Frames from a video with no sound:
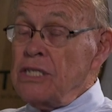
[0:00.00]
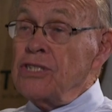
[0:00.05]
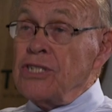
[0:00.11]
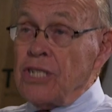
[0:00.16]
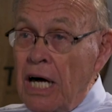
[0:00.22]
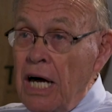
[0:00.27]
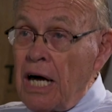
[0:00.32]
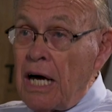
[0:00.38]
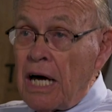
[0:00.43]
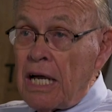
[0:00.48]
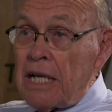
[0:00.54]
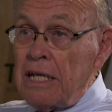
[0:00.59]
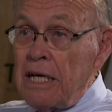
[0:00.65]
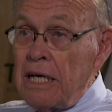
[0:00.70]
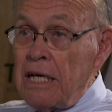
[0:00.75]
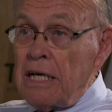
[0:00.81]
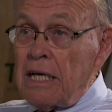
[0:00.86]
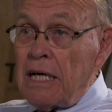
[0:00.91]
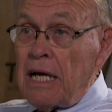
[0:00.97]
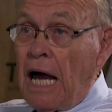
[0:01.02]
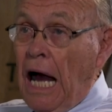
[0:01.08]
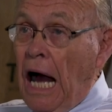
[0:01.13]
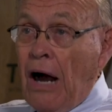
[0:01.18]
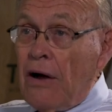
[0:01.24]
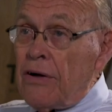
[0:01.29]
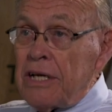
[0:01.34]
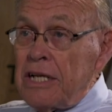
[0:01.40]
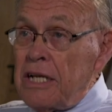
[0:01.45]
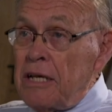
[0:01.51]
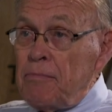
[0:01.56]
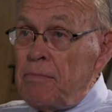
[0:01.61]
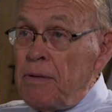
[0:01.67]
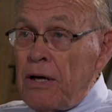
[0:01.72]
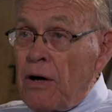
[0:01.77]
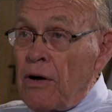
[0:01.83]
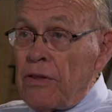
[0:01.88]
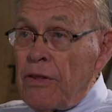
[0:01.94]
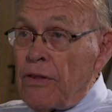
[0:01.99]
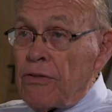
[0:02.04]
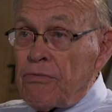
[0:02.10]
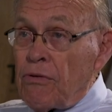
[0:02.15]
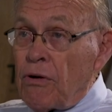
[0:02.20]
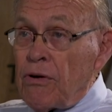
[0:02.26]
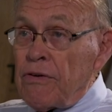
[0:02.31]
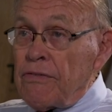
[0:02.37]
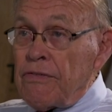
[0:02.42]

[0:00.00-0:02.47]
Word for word: John, how can he be on the throne